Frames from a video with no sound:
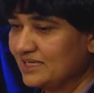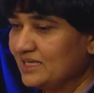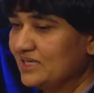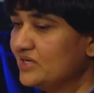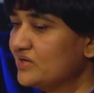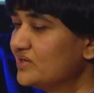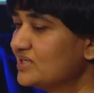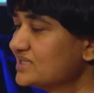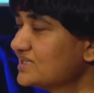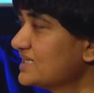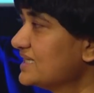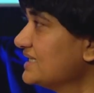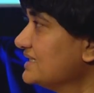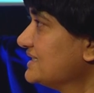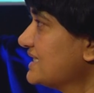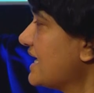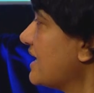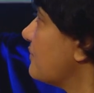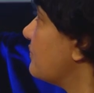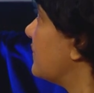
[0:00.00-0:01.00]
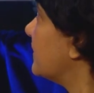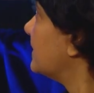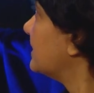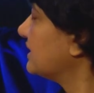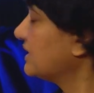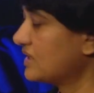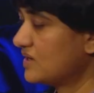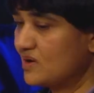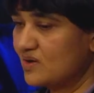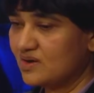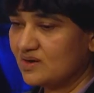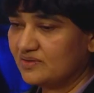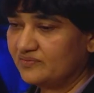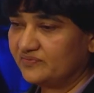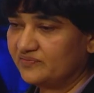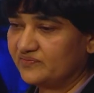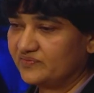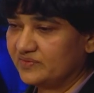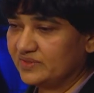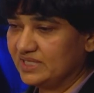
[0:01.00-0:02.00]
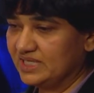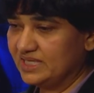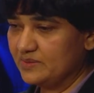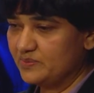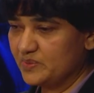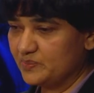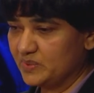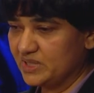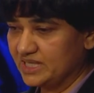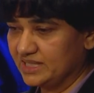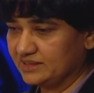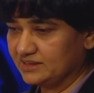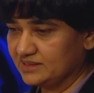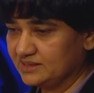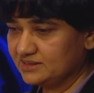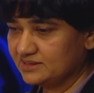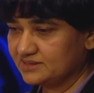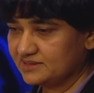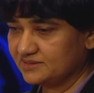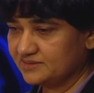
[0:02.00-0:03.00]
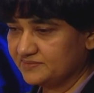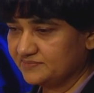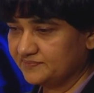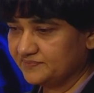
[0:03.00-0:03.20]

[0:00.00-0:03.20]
Here is an example of, let me play this.